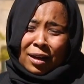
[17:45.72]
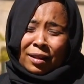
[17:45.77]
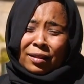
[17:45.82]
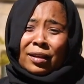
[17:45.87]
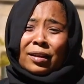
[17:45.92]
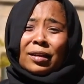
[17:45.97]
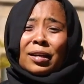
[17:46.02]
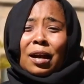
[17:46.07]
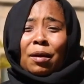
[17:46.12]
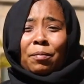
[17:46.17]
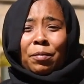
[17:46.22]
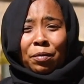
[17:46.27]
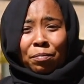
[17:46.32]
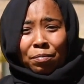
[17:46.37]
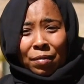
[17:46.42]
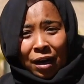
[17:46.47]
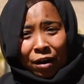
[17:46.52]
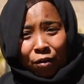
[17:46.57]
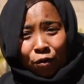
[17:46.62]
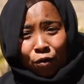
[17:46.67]
and then
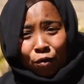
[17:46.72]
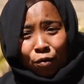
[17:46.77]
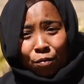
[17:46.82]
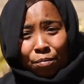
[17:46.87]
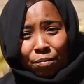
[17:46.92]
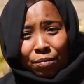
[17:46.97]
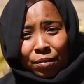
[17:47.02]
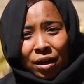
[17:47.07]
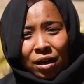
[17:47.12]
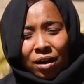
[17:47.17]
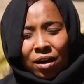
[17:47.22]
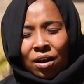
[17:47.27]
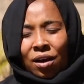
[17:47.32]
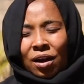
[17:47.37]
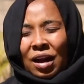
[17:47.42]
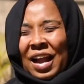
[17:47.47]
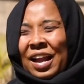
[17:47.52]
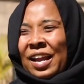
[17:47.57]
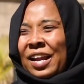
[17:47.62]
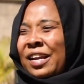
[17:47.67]
coming back home,
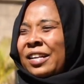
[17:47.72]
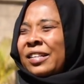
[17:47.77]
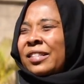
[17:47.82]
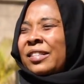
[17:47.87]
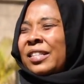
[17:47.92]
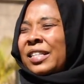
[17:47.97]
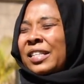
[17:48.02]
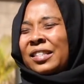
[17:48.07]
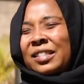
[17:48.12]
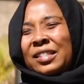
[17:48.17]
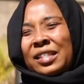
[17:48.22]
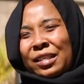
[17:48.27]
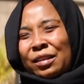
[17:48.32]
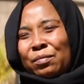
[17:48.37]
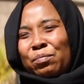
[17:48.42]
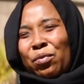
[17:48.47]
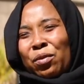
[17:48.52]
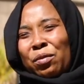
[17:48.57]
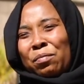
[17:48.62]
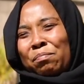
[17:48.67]
I had these
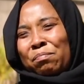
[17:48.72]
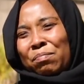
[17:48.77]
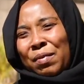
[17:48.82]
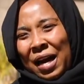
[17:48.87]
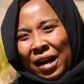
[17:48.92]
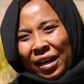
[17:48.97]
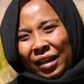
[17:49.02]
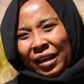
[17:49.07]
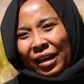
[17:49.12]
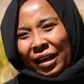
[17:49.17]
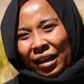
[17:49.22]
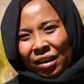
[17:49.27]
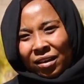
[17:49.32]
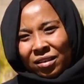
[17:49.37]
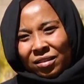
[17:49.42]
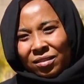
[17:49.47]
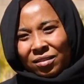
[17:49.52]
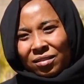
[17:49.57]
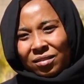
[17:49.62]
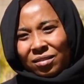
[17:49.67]
terrible back
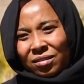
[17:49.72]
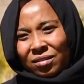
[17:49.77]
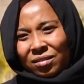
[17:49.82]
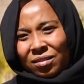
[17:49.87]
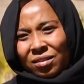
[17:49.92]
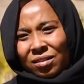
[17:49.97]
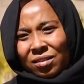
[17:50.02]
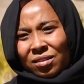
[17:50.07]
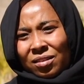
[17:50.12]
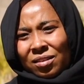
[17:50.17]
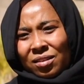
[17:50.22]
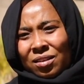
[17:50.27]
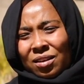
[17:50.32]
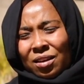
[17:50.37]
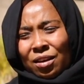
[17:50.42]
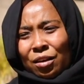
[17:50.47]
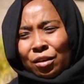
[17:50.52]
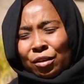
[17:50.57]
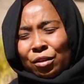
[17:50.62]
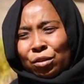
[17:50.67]
aches.
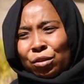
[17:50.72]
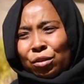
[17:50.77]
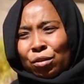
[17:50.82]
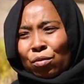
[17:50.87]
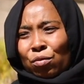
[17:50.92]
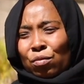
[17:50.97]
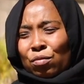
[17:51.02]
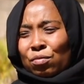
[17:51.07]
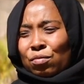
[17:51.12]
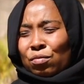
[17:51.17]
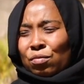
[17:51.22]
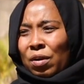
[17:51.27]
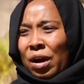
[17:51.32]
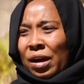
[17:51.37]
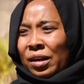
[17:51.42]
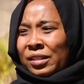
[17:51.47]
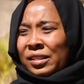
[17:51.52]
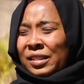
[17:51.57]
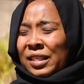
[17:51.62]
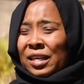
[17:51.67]
So
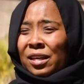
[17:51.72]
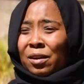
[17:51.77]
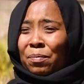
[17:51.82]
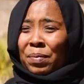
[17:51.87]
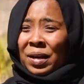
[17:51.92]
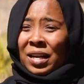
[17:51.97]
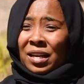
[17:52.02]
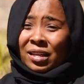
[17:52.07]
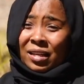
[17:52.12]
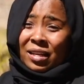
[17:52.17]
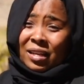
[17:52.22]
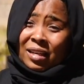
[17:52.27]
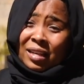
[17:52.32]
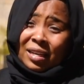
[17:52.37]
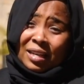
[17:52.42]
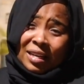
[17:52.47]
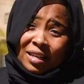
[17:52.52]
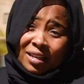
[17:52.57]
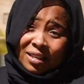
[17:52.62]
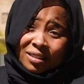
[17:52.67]
I'd take
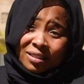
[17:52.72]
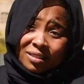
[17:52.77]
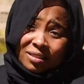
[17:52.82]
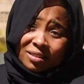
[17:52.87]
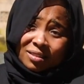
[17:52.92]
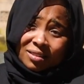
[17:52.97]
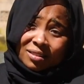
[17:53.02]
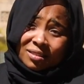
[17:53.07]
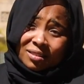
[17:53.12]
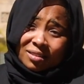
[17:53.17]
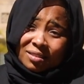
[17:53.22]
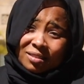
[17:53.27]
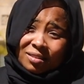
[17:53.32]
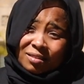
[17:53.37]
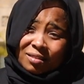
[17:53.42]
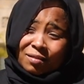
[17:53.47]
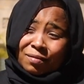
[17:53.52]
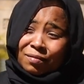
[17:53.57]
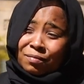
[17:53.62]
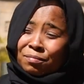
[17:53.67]
painkillers
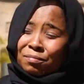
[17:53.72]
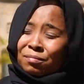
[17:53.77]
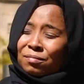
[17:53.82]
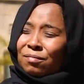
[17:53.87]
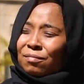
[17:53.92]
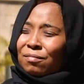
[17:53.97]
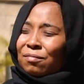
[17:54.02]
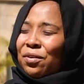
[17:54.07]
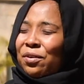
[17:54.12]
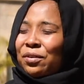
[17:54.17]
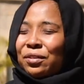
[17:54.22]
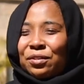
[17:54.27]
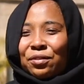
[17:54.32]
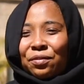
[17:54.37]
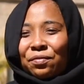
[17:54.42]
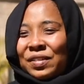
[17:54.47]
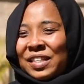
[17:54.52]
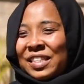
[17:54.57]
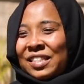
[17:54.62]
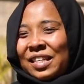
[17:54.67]
most
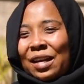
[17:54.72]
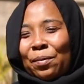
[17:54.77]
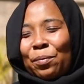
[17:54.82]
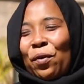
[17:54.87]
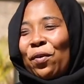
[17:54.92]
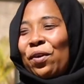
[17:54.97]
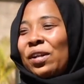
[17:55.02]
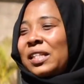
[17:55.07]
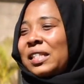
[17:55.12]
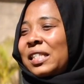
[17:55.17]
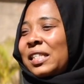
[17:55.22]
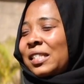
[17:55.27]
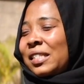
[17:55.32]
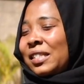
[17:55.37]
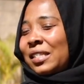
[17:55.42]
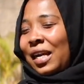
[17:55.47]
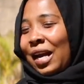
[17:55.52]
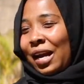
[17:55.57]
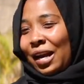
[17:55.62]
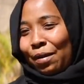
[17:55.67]
of the time. All the
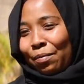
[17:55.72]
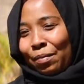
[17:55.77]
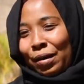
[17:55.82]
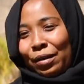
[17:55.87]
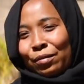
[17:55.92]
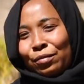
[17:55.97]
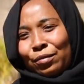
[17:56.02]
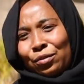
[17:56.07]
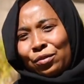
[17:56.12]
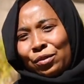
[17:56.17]
time I used